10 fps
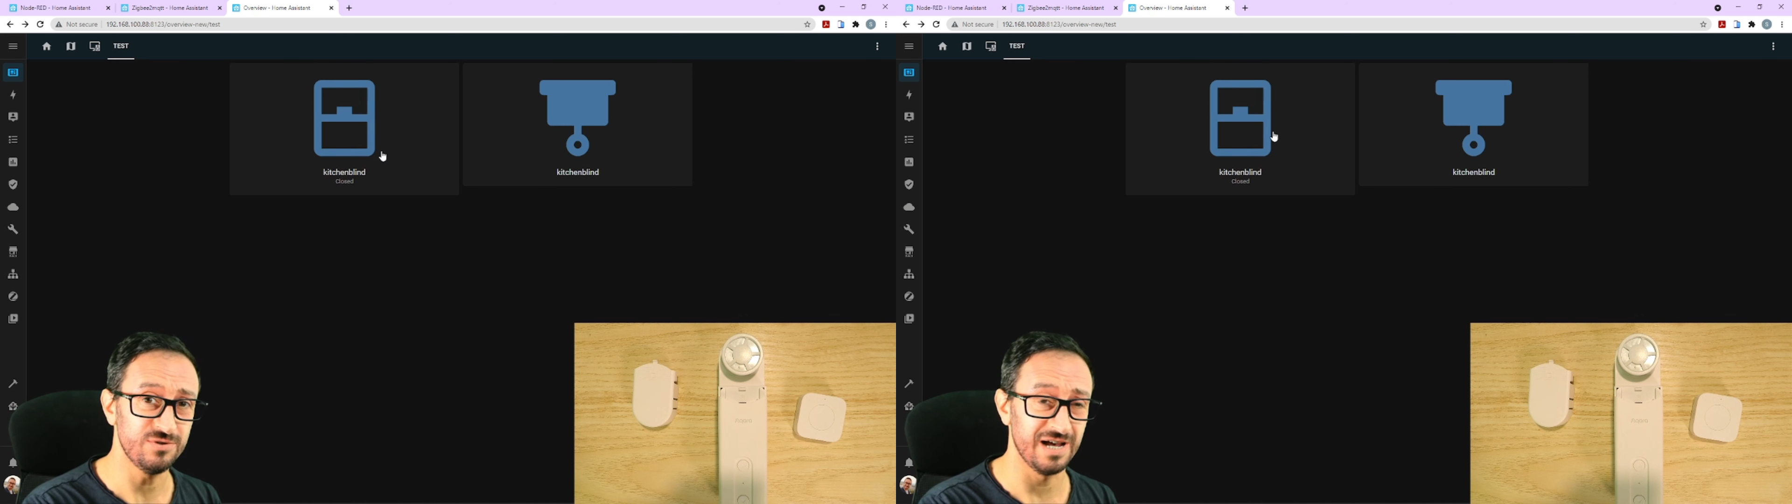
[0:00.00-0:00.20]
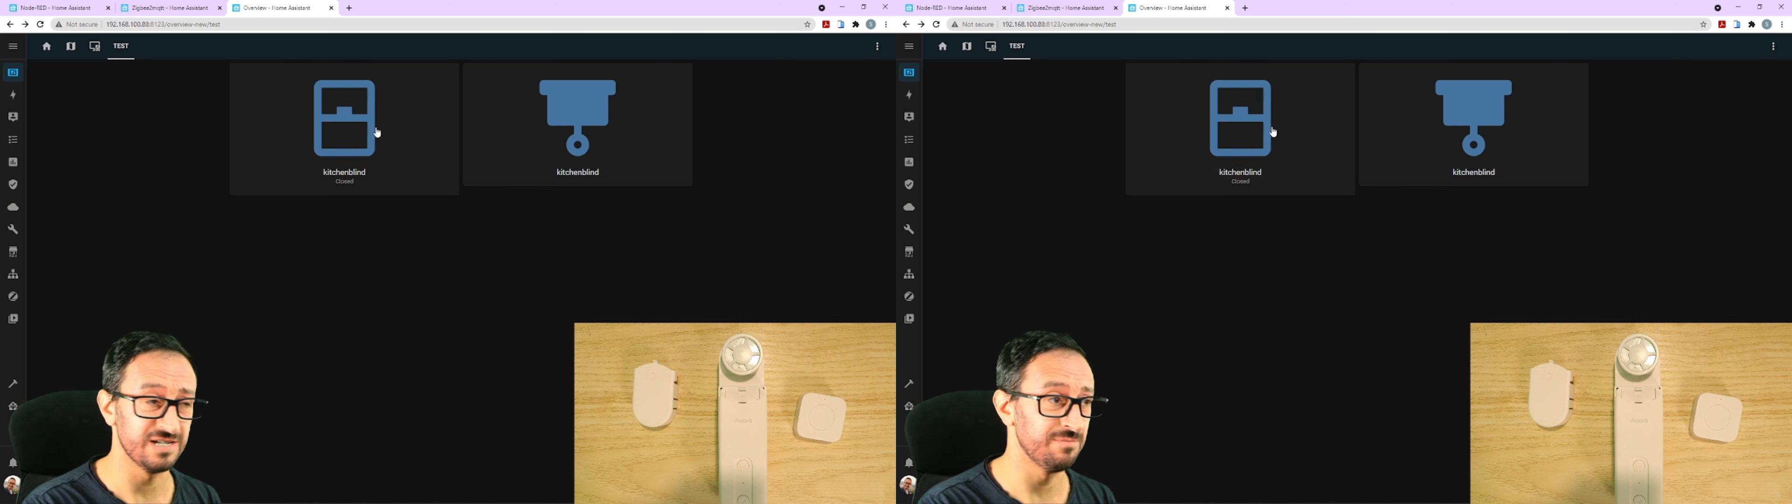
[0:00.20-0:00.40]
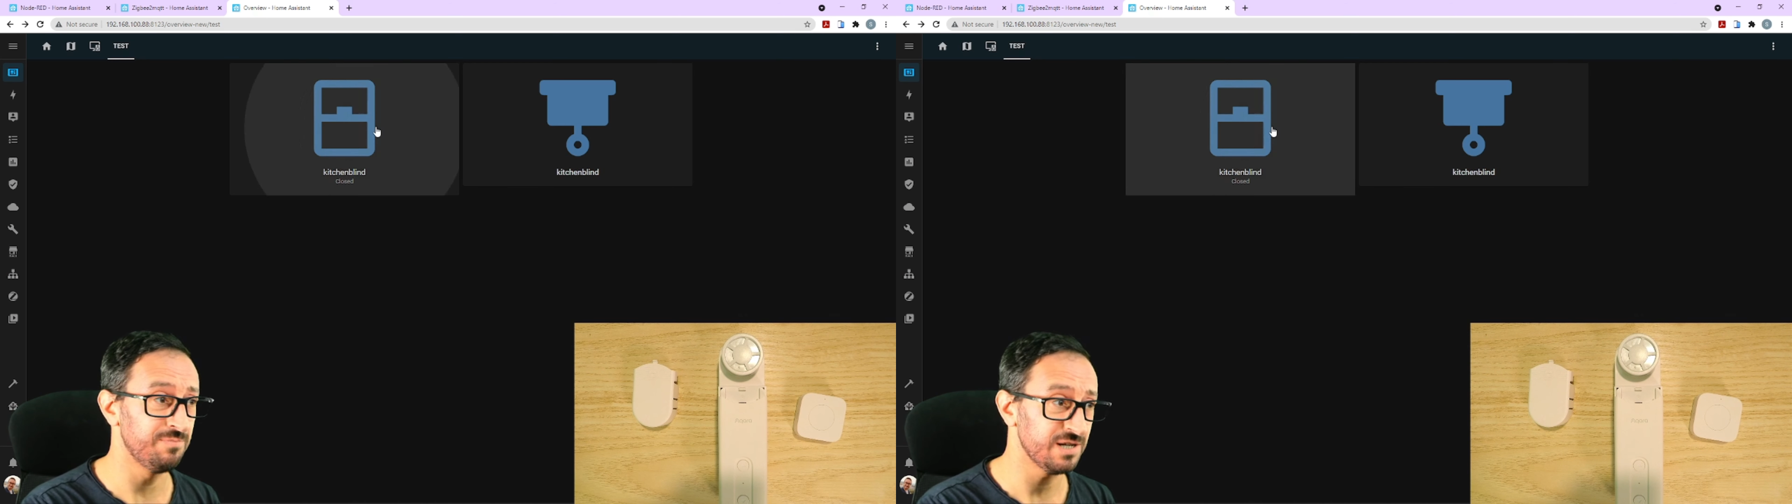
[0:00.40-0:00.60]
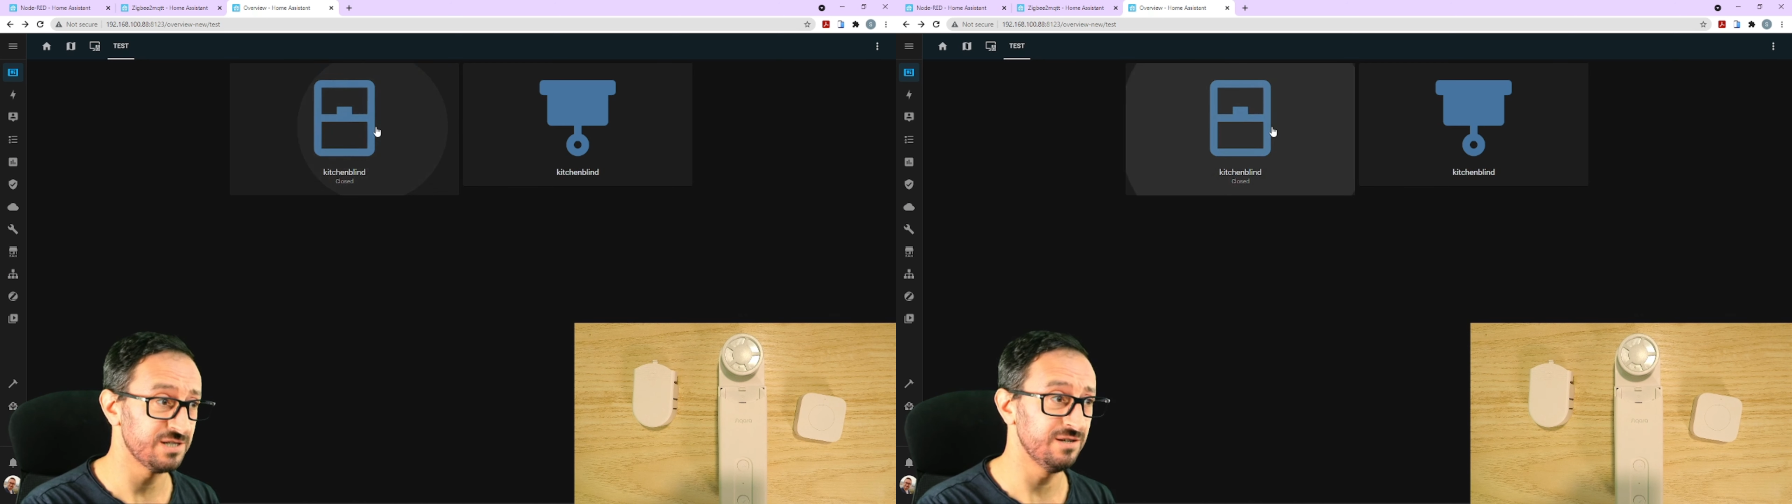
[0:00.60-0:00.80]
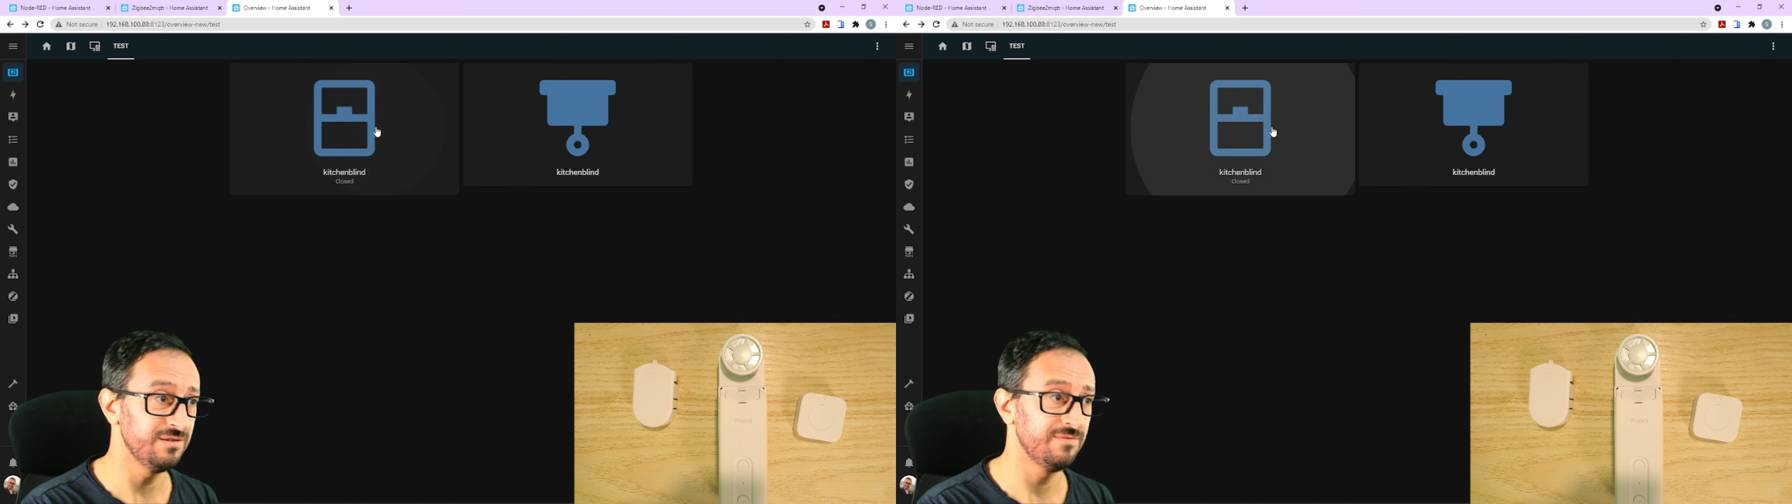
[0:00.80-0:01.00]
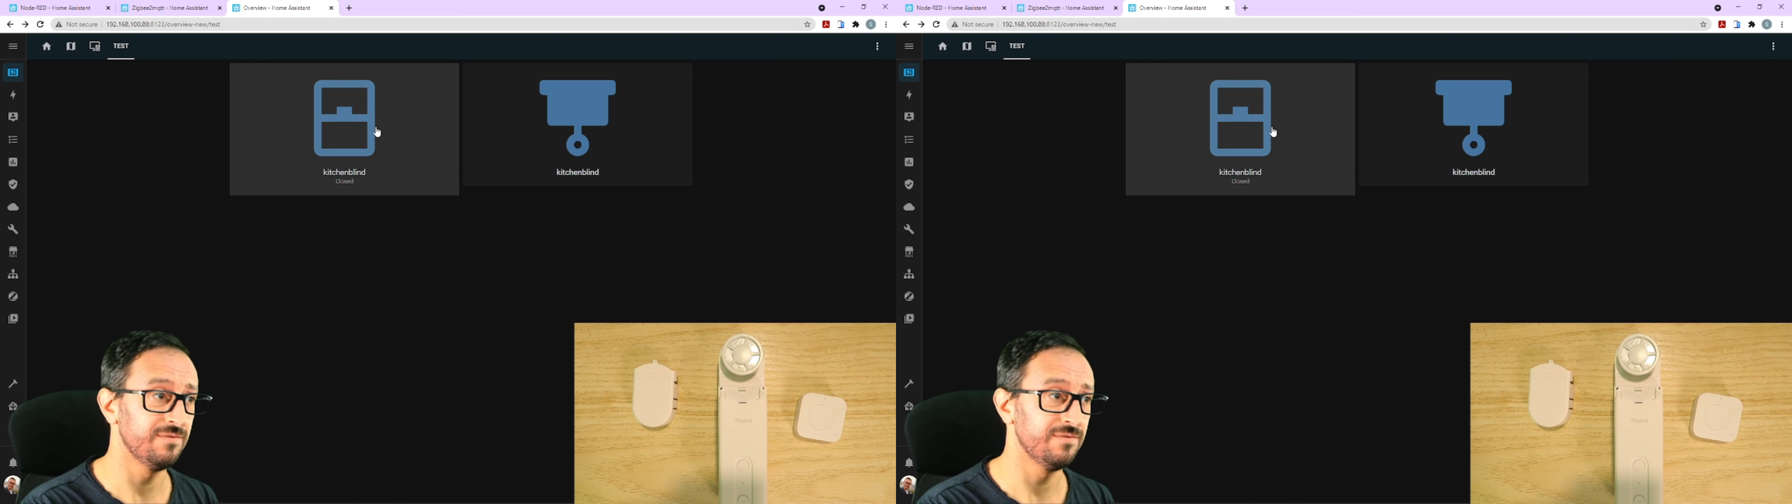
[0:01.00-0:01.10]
that as a button,